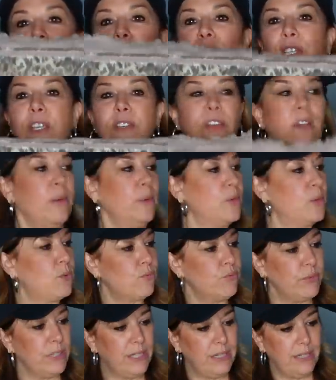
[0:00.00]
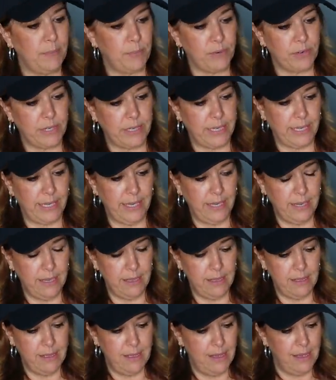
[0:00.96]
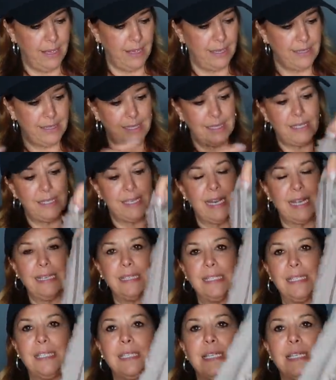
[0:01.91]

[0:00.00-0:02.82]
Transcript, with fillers: which I thought was really pretty. It's this nice